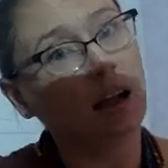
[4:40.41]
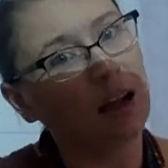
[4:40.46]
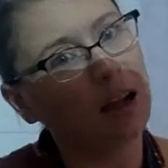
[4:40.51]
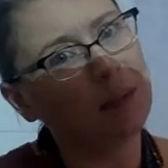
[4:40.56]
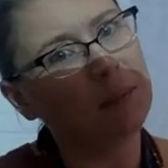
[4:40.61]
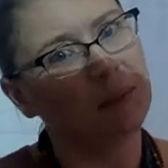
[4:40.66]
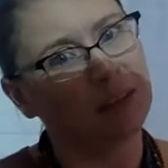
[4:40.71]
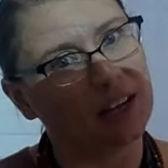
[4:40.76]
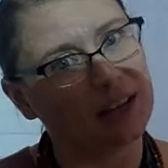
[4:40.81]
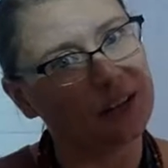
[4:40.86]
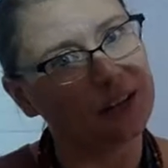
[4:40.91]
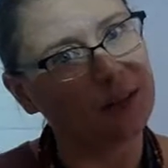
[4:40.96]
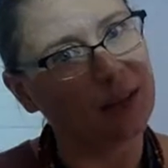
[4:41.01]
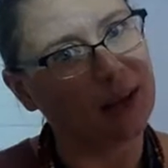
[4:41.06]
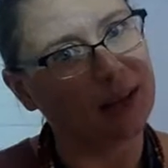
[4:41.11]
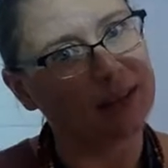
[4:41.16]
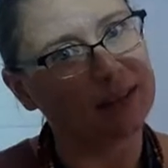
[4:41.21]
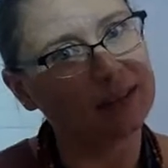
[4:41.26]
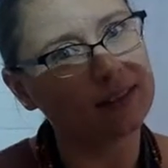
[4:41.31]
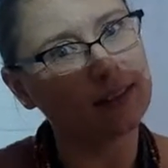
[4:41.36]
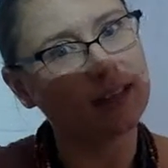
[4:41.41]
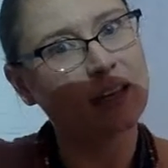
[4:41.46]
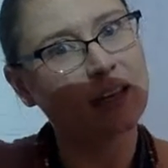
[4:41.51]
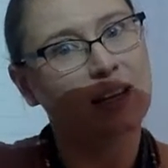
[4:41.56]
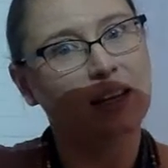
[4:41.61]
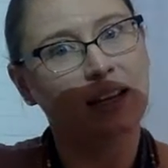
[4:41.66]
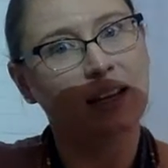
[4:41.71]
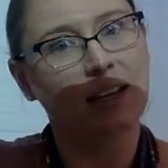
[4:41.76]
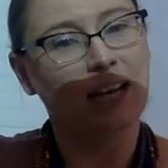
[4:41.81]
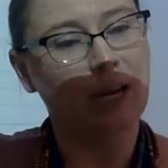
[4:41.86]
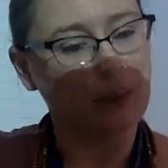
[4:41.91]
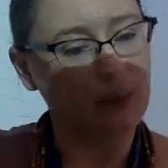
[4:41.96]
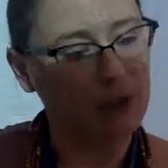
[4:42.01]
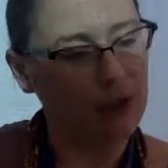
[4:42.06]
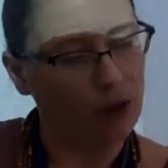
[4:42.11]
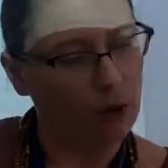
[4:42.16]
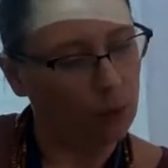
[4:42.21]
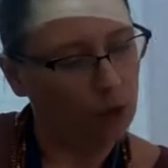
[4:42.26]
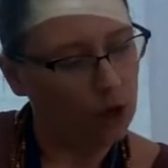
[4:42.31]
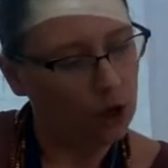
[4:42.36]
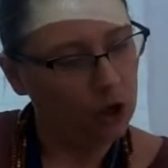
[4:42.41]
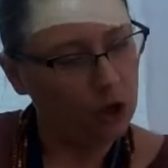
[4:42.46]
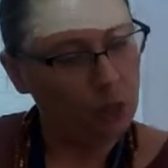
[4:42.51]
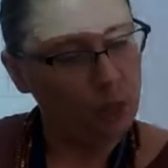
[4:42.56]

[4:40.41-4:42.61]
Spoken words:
I'm glad you asked. Here we go.